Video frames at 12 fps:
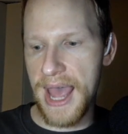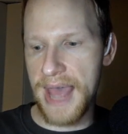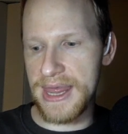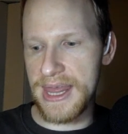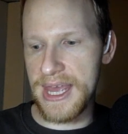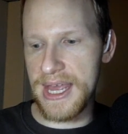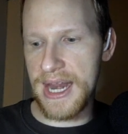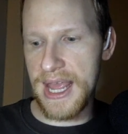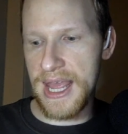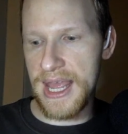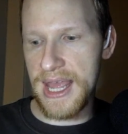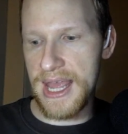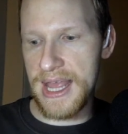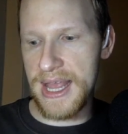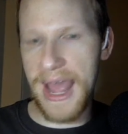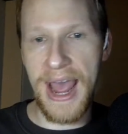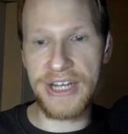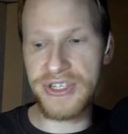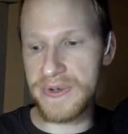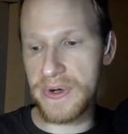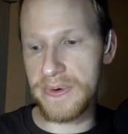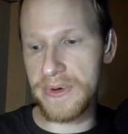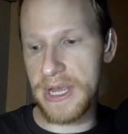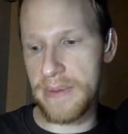and then add
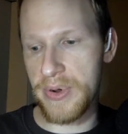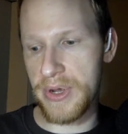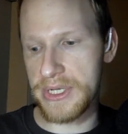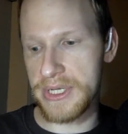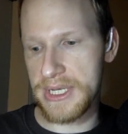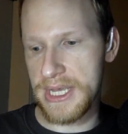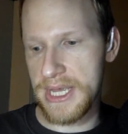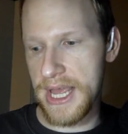your own input.